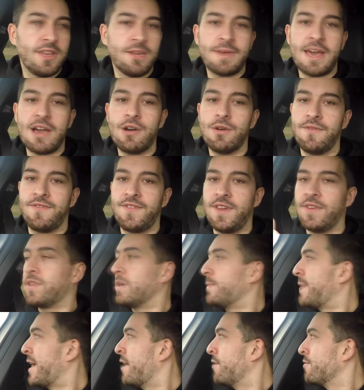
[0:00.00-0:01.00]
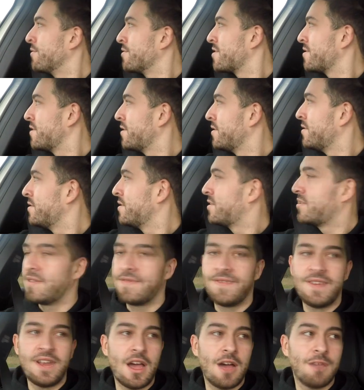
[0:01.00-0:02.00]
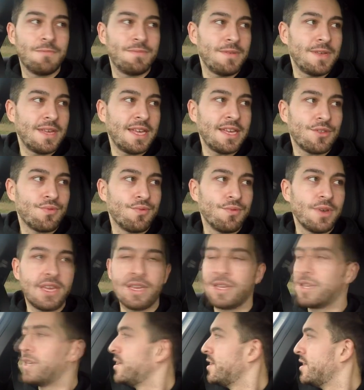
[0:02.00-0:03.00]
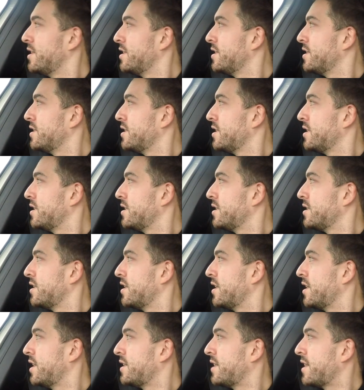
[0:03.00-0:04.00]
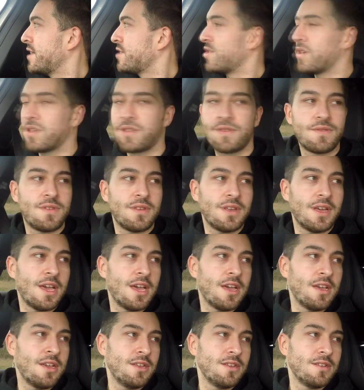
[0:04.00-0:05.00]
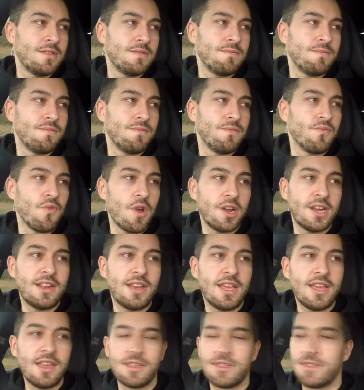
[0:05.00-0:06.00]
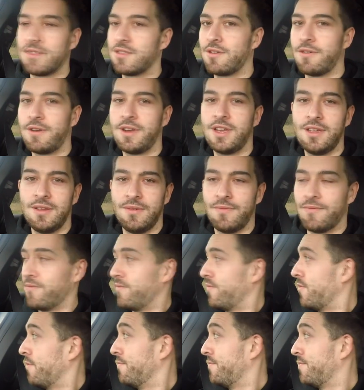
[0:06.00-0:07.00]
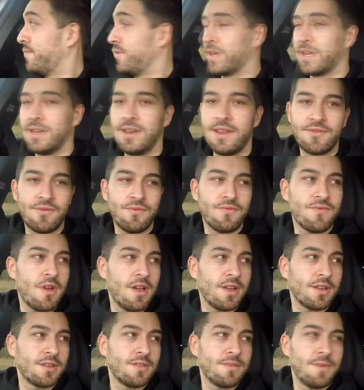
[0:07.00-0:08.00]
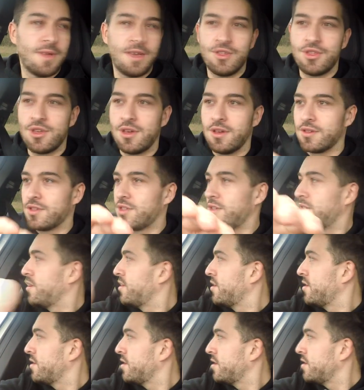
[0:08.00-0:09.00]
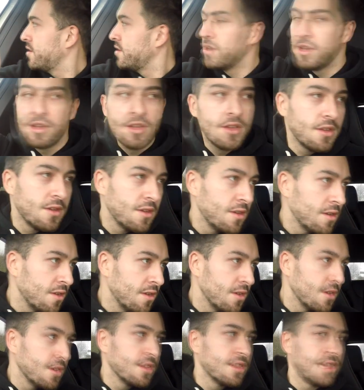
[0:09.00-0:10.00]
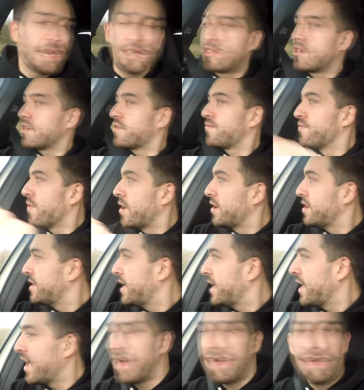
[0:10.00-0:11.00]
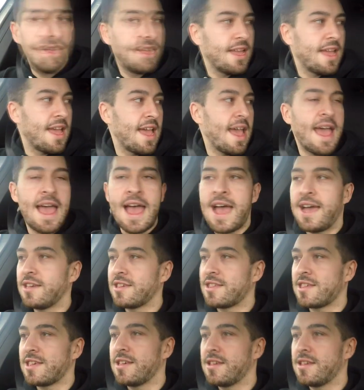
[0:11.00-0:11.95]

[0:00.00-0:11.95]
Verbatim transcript: about 50 pounds to fill up each week, and that's just uh, running it. Sorry, I'm looking left and right because I'm at a junction. That's just running it as